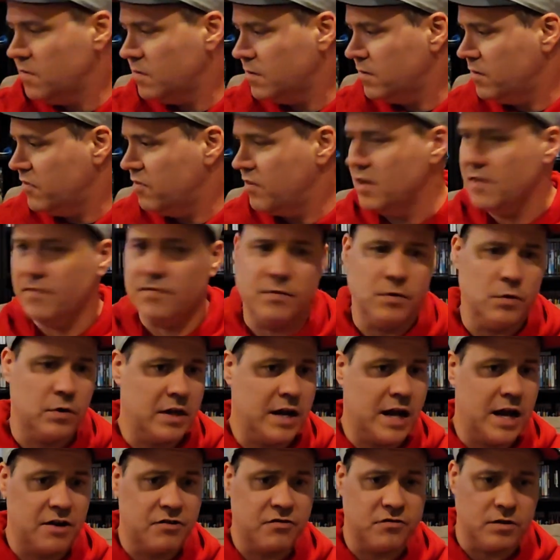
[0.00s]
See if you can
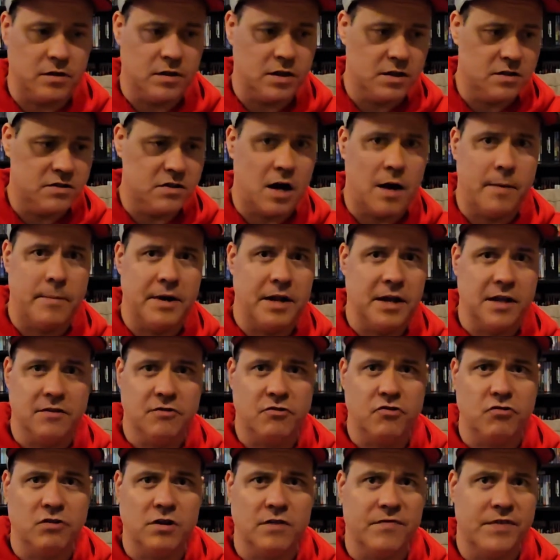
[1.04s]
actually dominate in
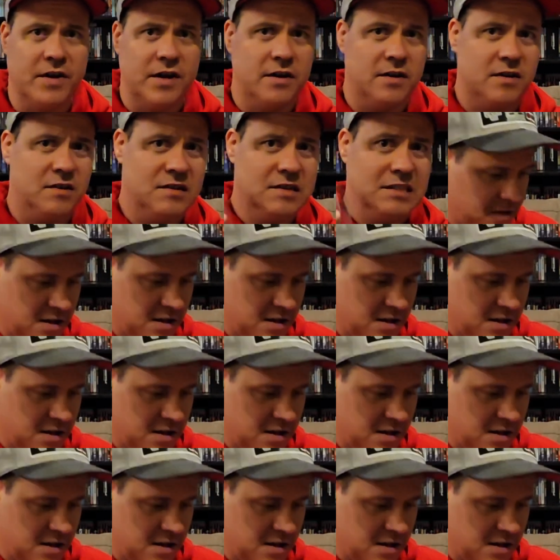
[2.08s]
Street Fighter.